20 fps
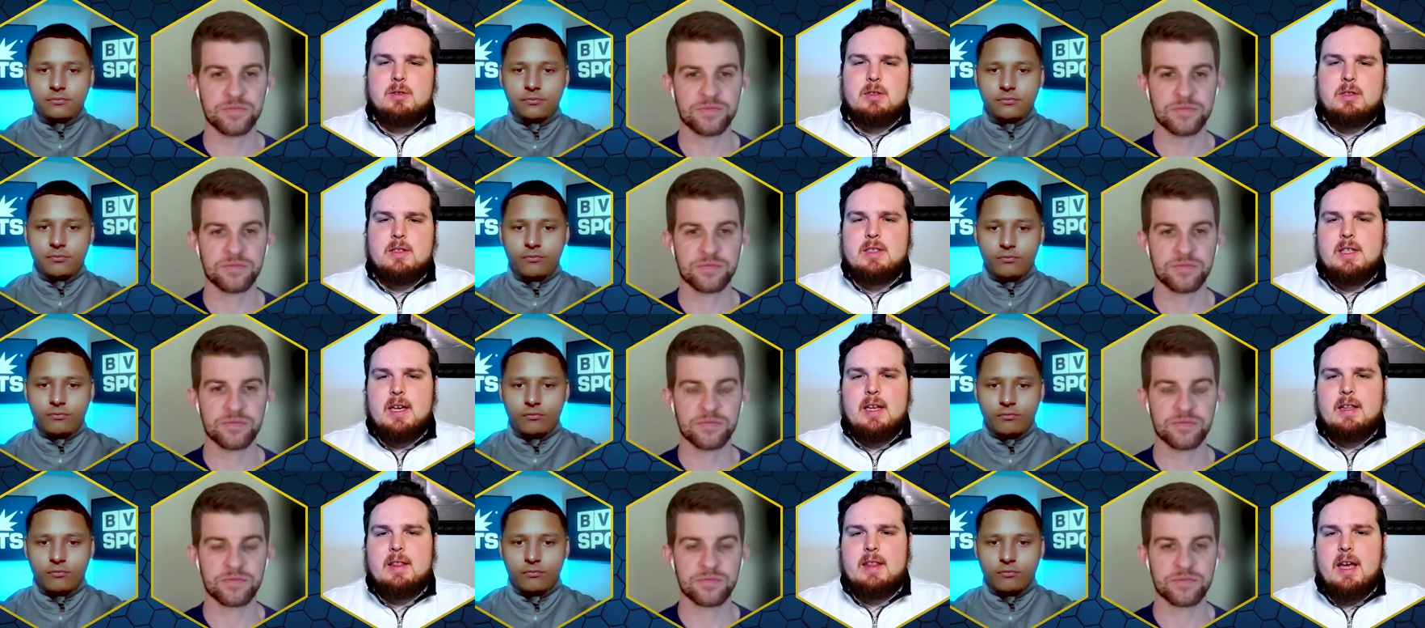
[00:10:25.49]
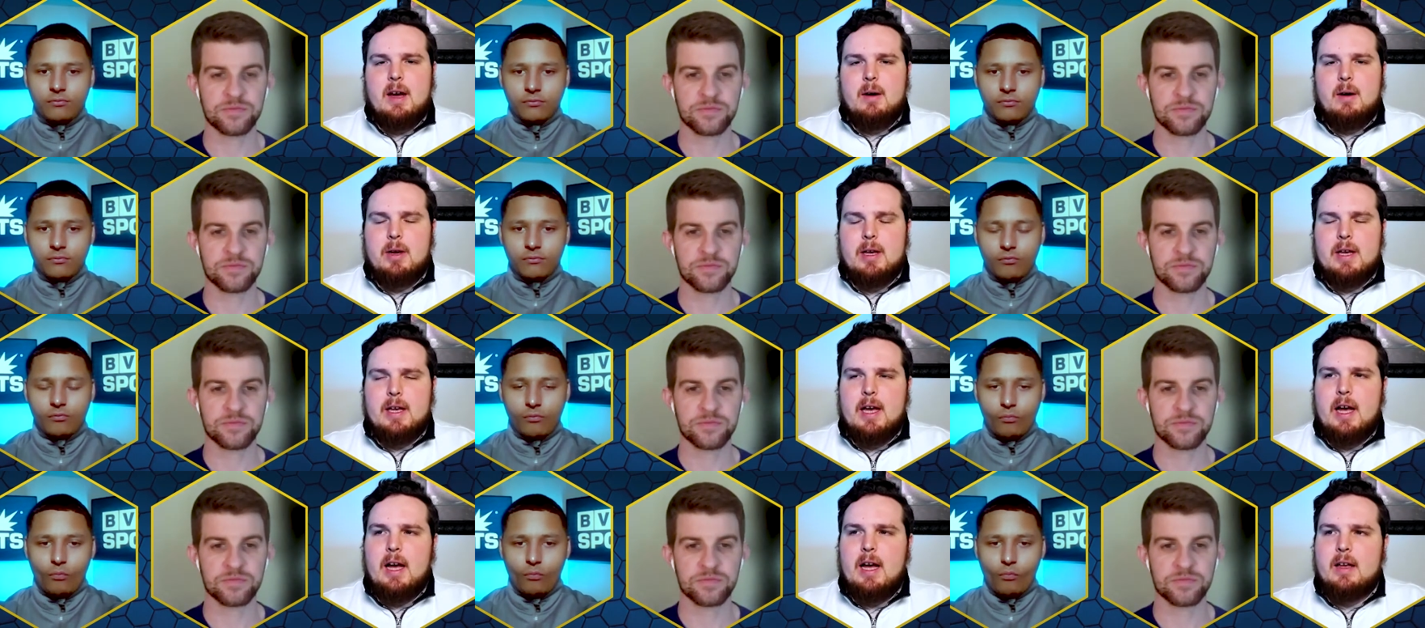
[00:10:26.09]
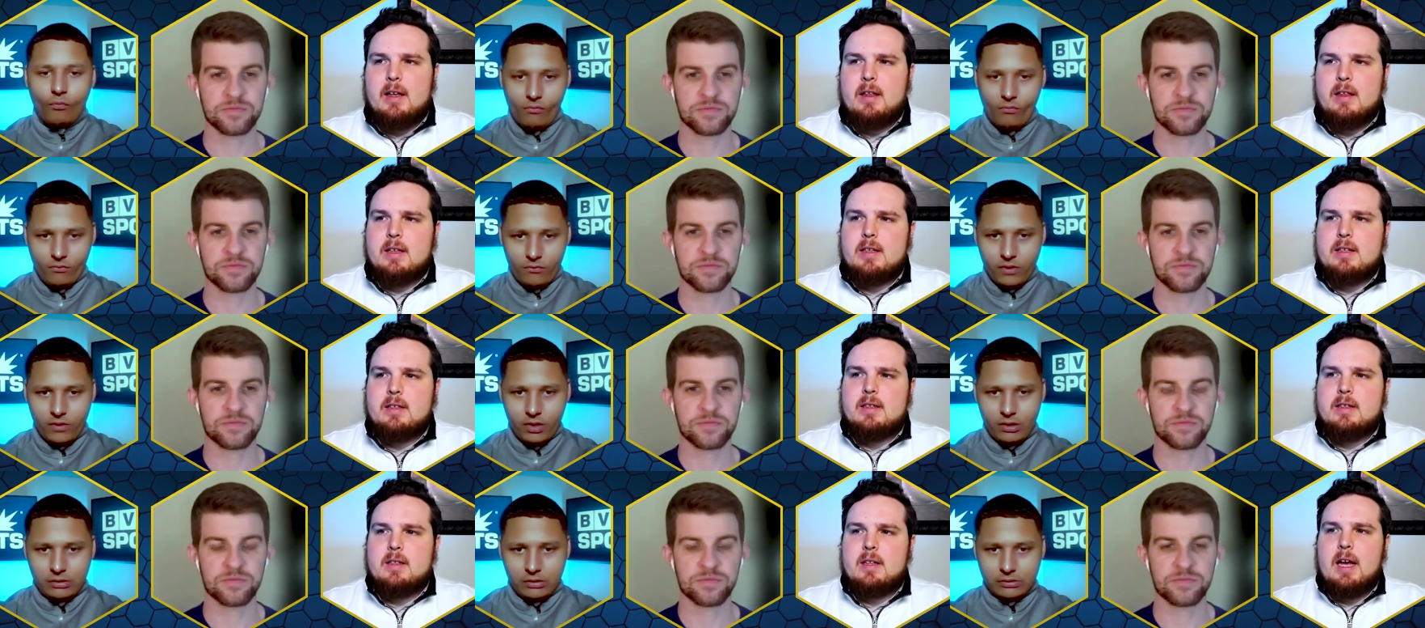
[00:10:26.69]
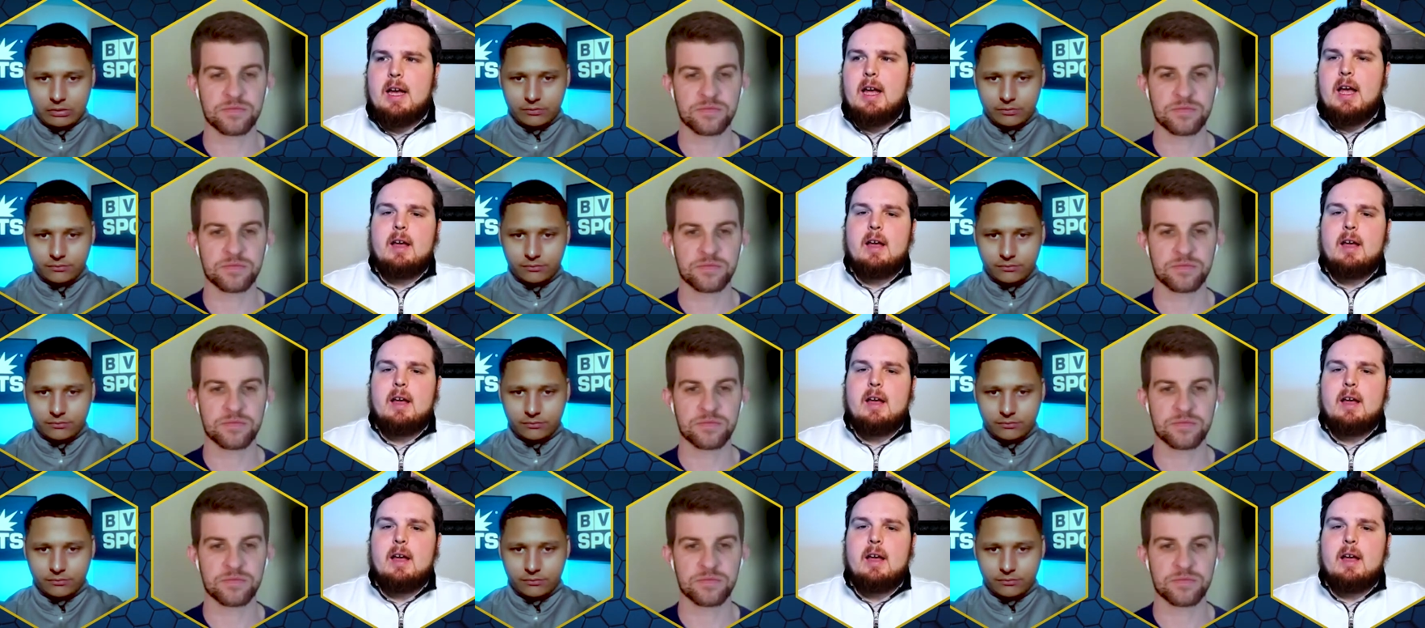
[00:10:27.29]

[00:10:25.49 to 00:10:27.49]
Speaker 1: when you say it that way, Kyle. And I,